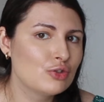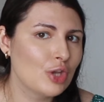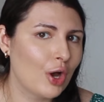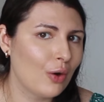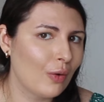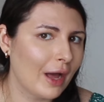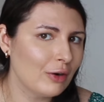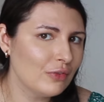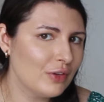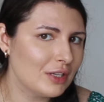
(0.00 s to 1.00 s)
So I
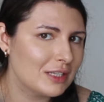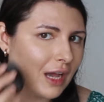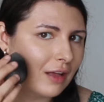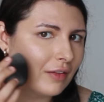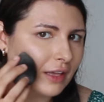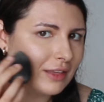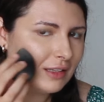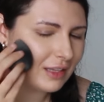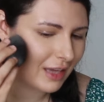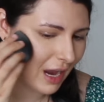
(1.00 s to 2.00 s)
don't know if you can tell, I
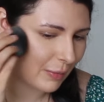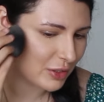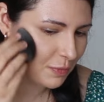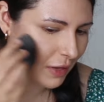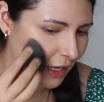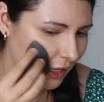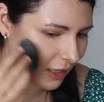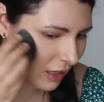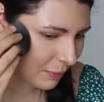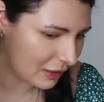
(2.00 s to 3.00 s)
think the camera's picking
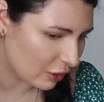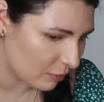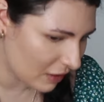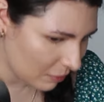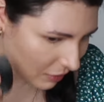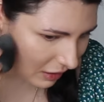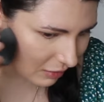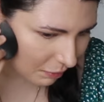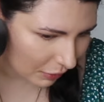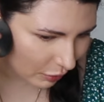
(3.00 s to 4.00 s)
it up a little bit, but
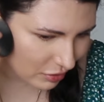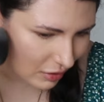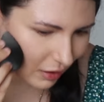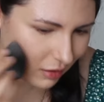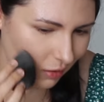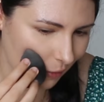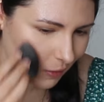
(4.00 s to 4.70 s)
in person,